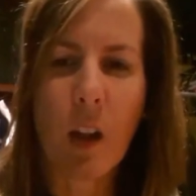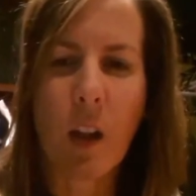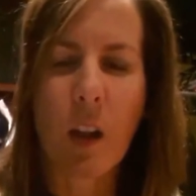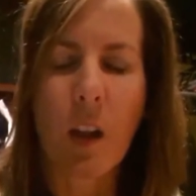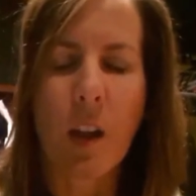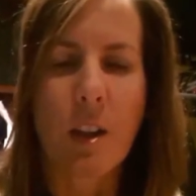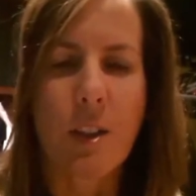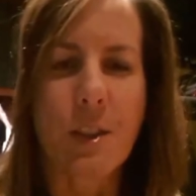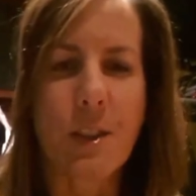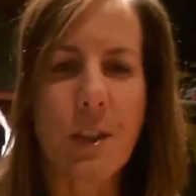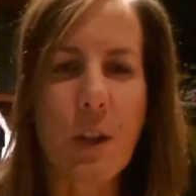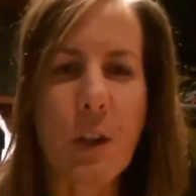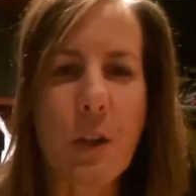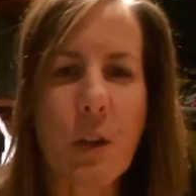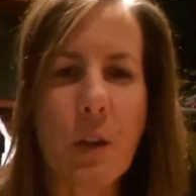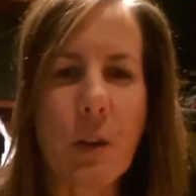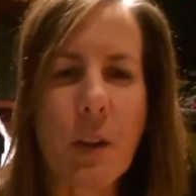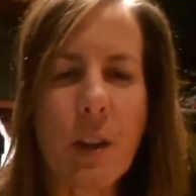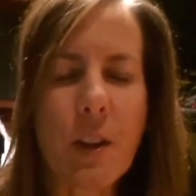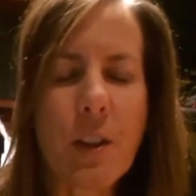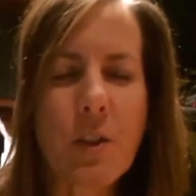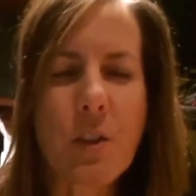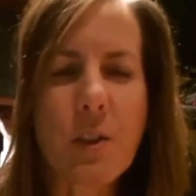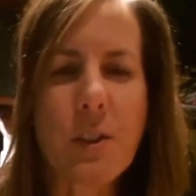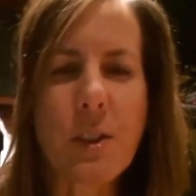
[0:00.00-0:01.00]
So,
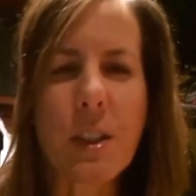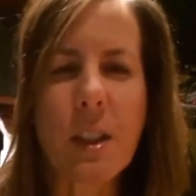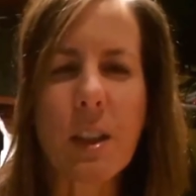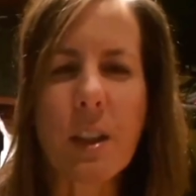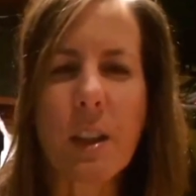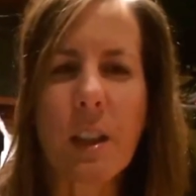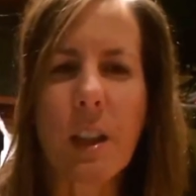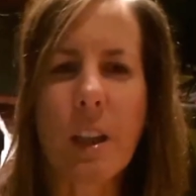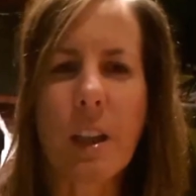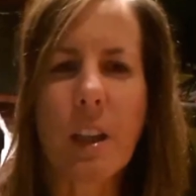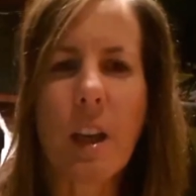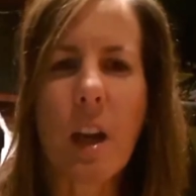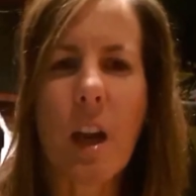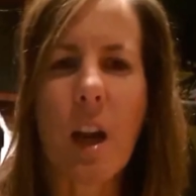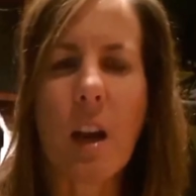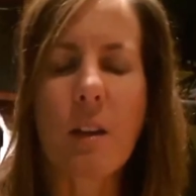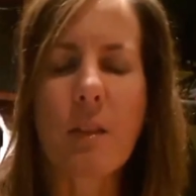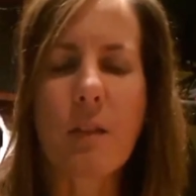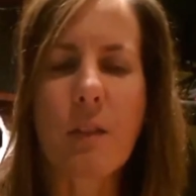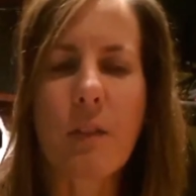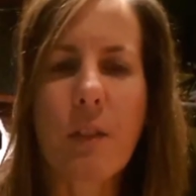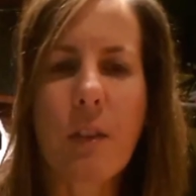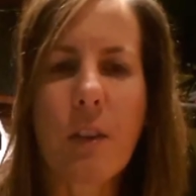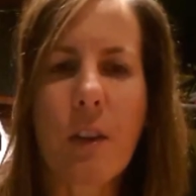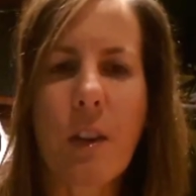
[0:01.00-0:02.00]
interestingly
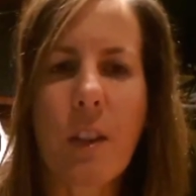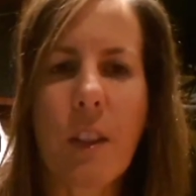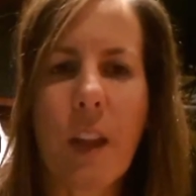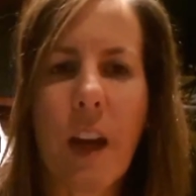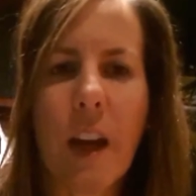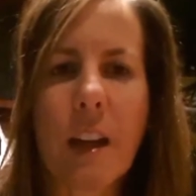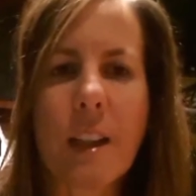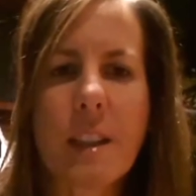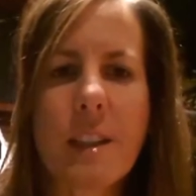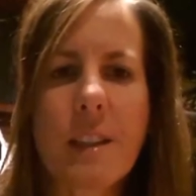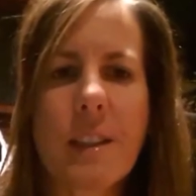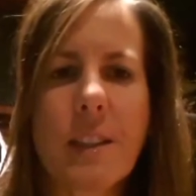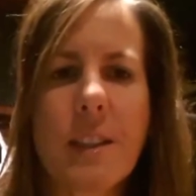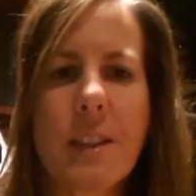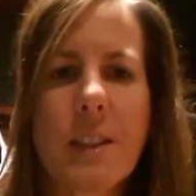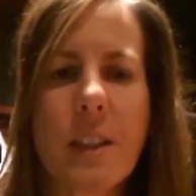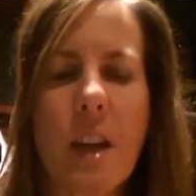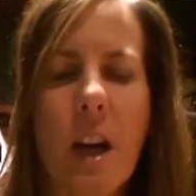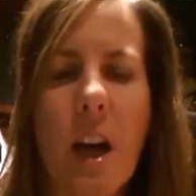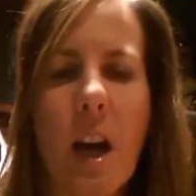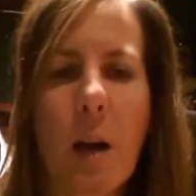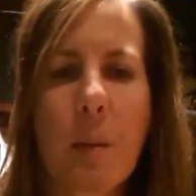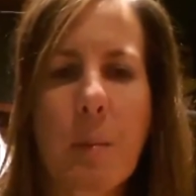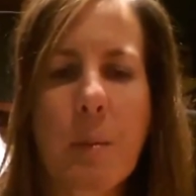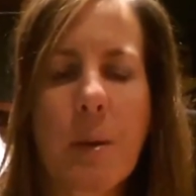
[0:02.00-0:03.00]
enough, that
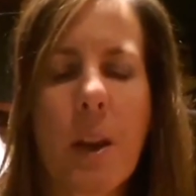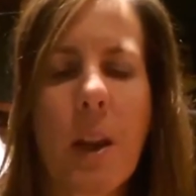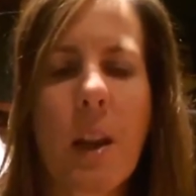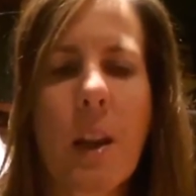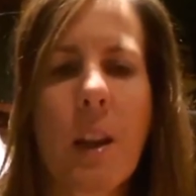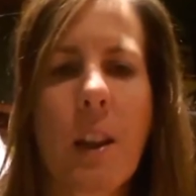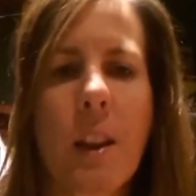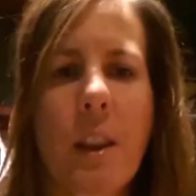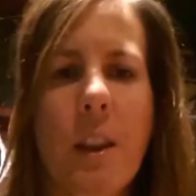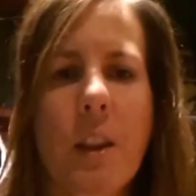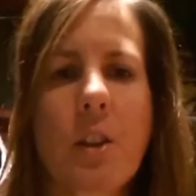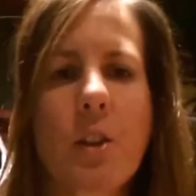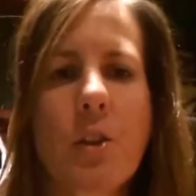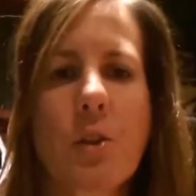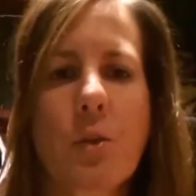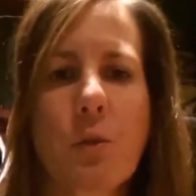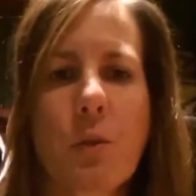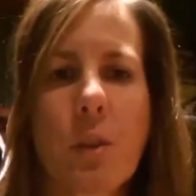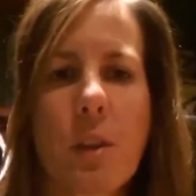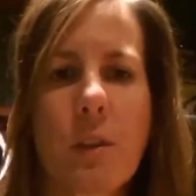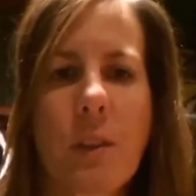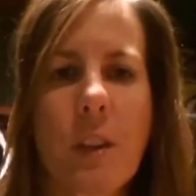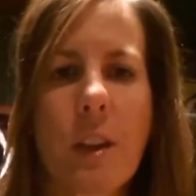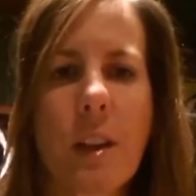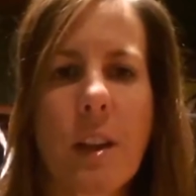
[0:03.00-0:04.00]
stopped the
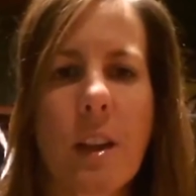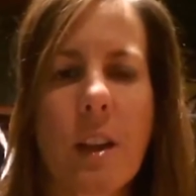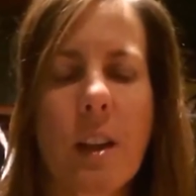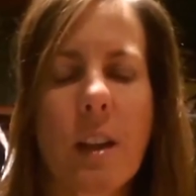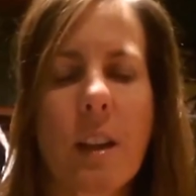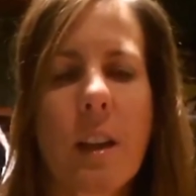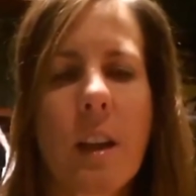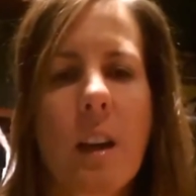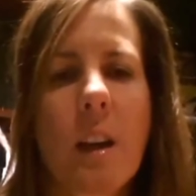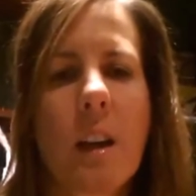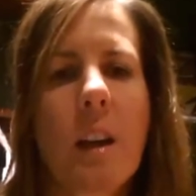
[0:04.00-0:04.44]
driven,